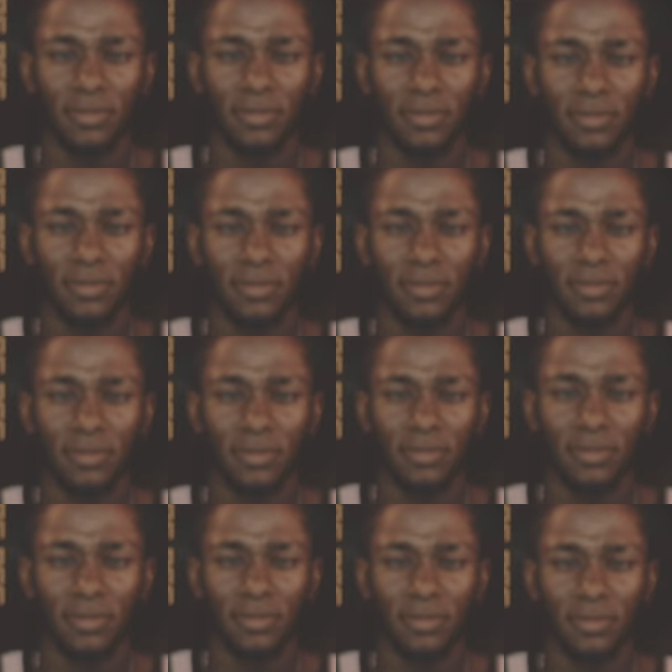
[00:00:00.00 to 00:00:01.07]

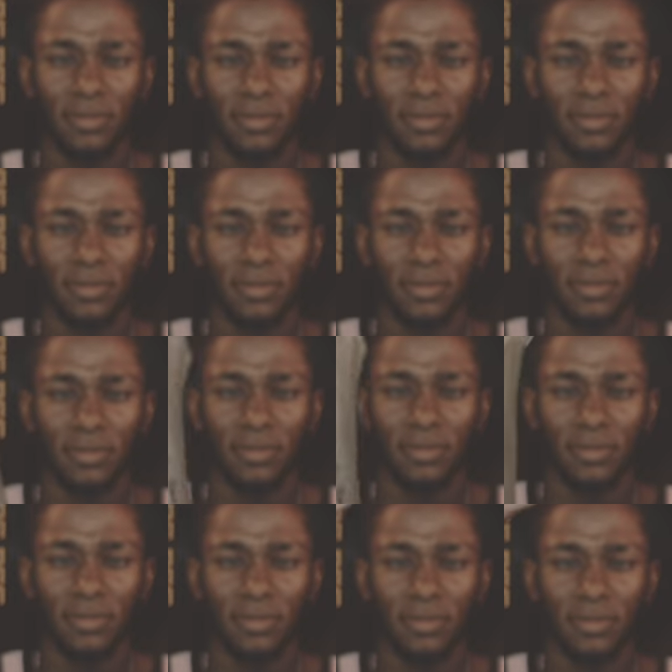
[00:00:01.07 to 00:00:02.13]

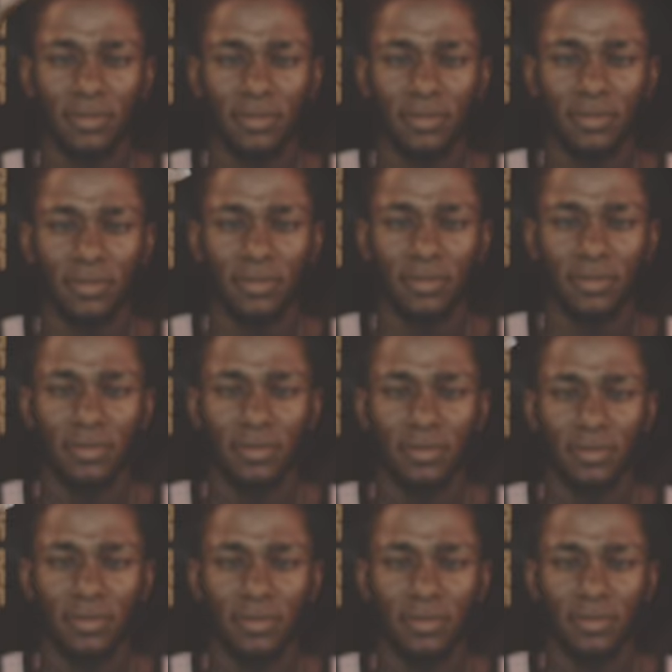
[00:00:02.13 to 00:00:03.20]

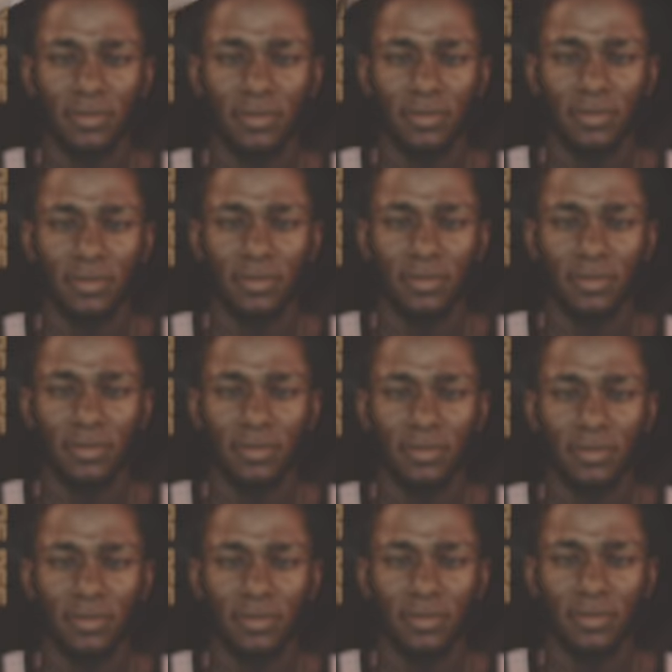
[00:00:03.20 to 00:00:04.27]

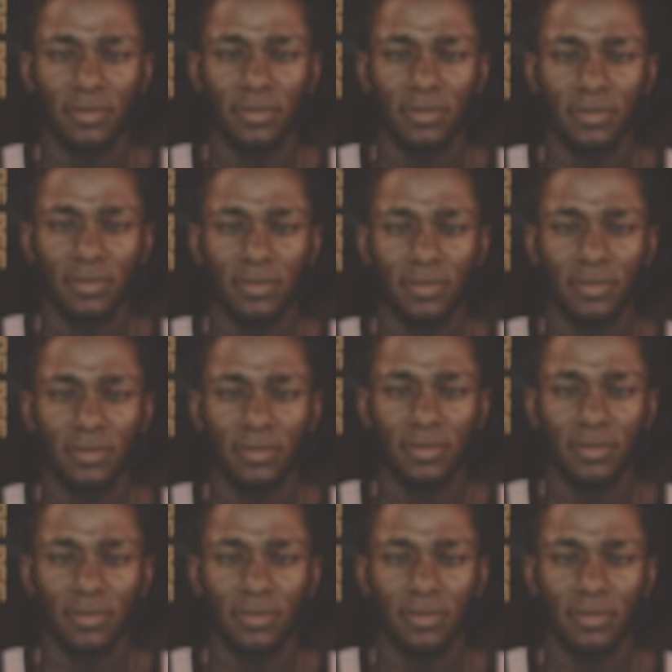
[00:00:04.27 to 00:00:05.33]

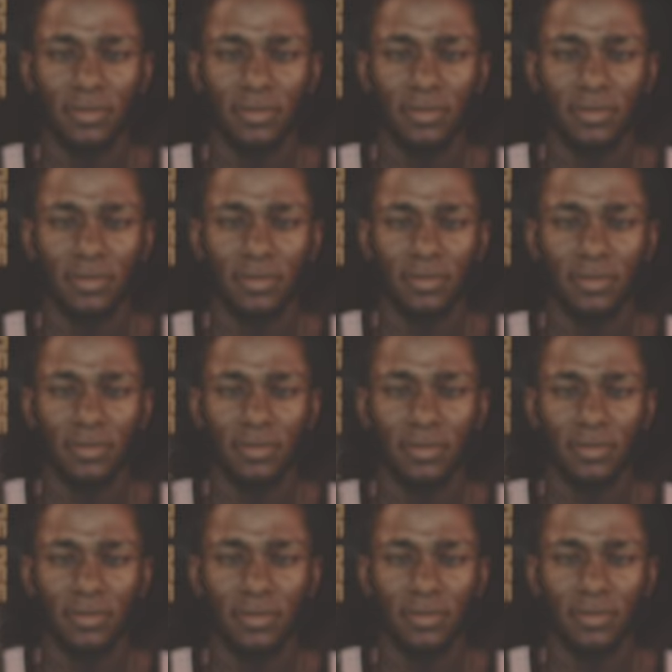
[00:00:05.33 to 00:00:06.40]

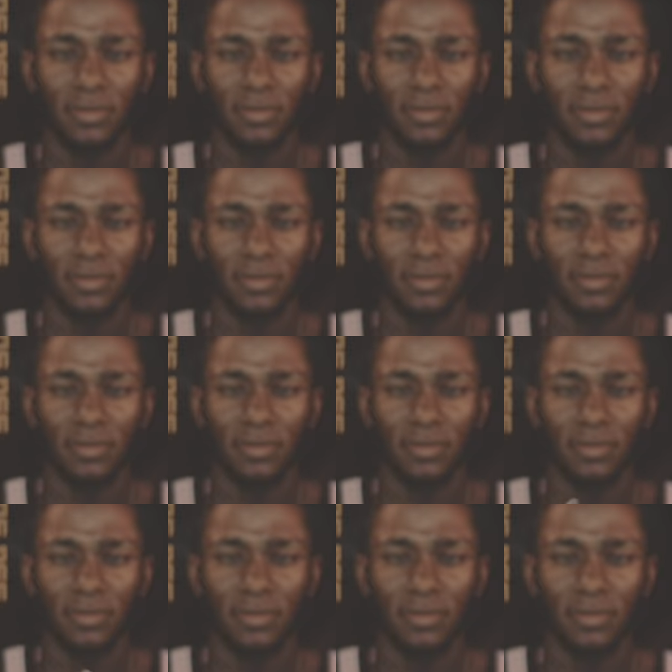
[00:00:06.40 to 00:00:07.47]

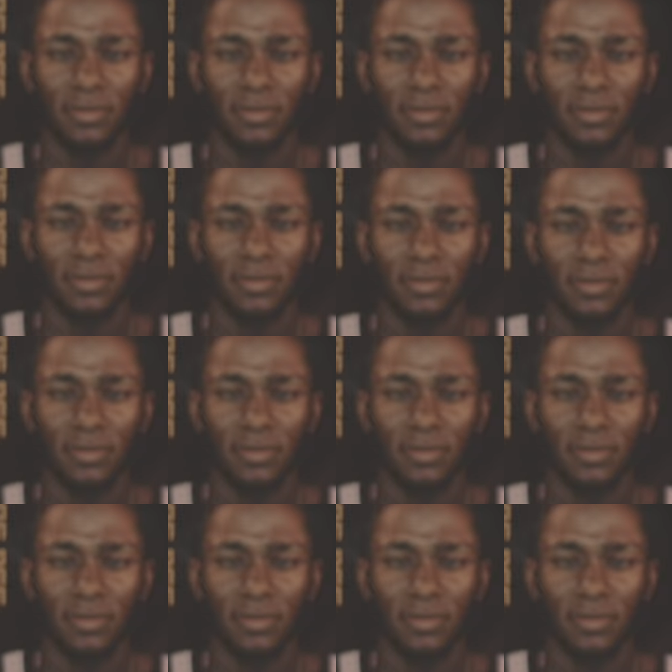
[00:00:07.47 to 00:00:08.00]
[no speech]